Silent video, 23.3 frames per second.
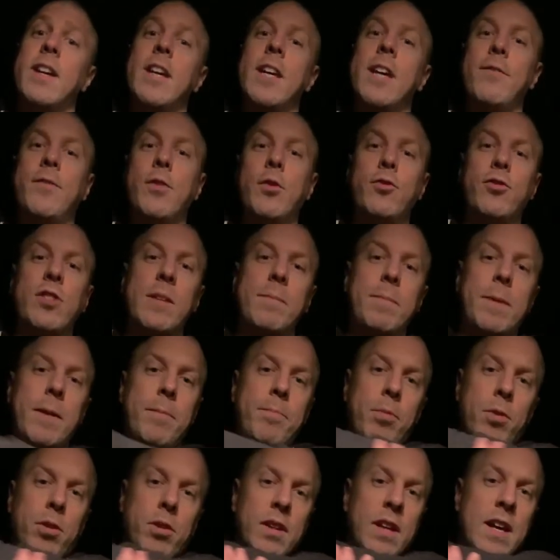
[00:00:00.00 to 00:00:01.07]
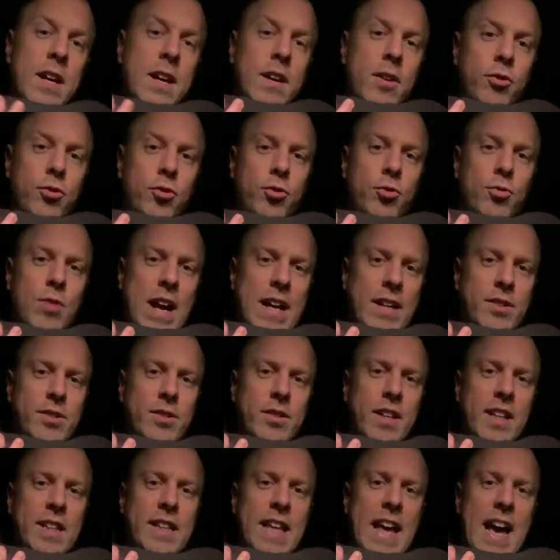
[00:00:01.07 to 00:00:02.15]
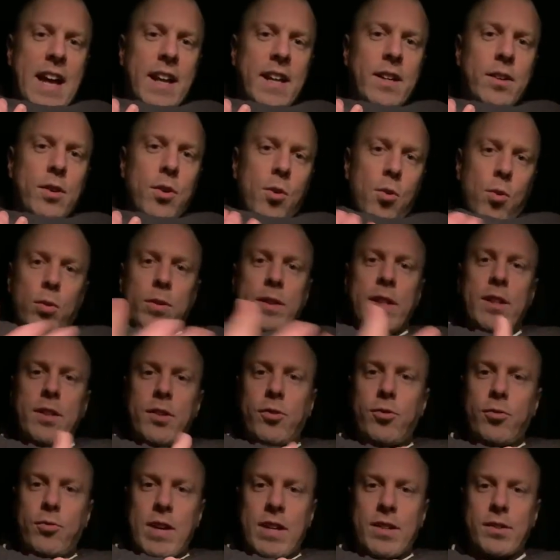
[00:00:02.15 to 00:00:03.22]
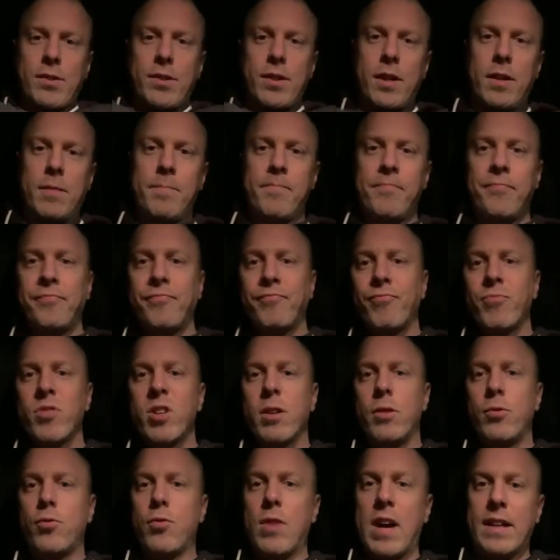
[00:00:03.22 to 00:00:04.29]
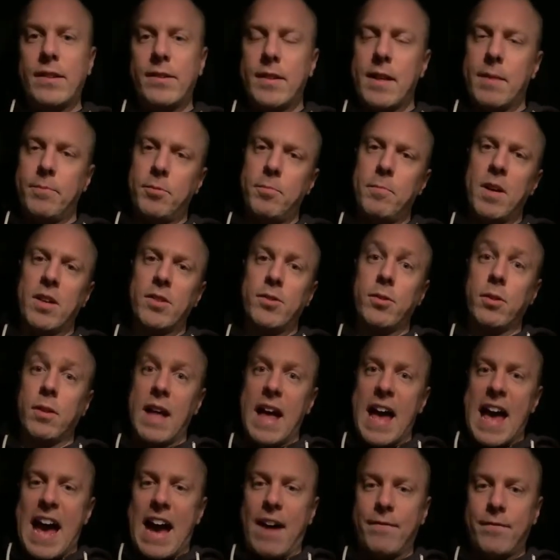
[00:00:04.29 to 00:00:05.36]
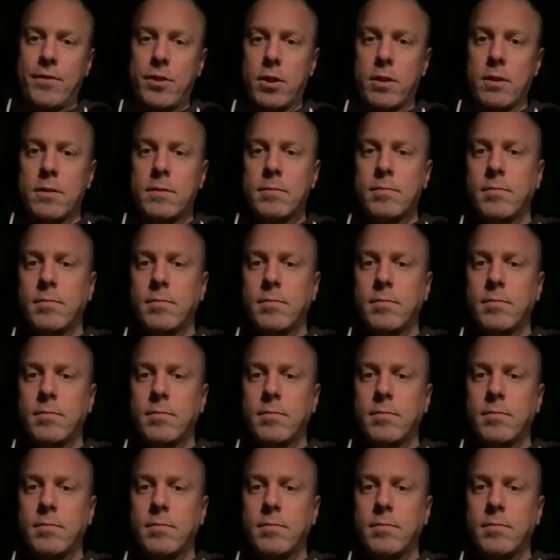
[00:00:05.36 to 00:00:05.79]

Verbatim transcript: If you see people stretch like that and hold it to stretch the triceps muscle after.